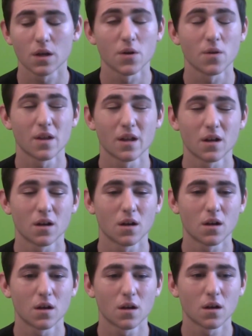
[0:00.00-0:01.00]
know
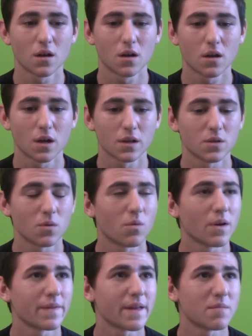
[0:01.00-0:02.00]
that I don't
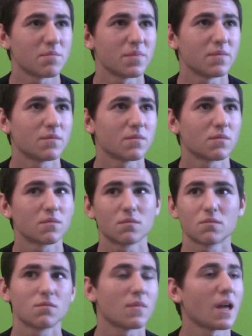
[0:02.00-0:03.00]
want that
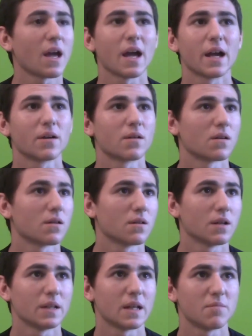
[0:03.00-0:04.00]

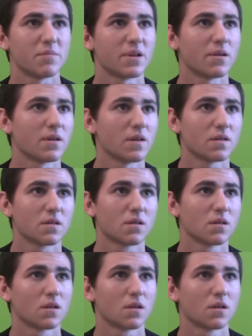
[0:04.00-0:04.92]
anger and that bitterness.